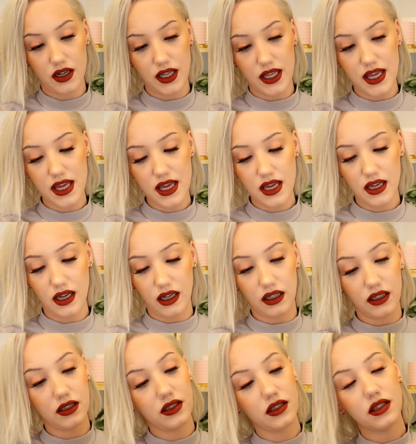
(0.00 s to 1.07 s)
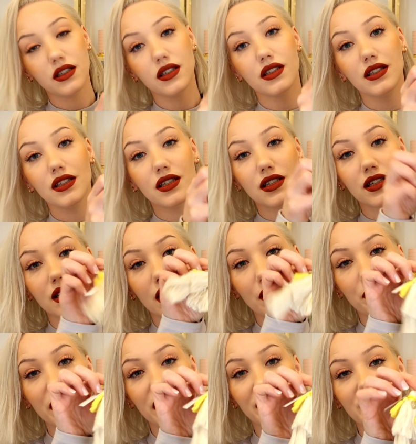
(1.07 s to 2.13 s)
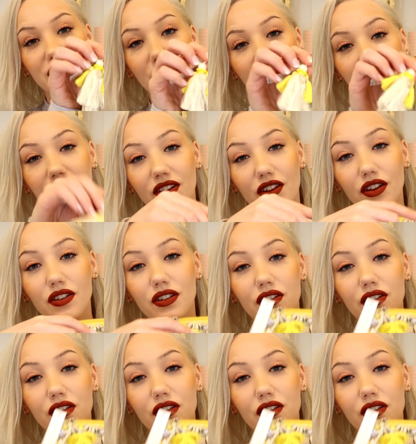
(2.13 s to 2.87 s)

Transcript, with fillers: yeah, a big tassel.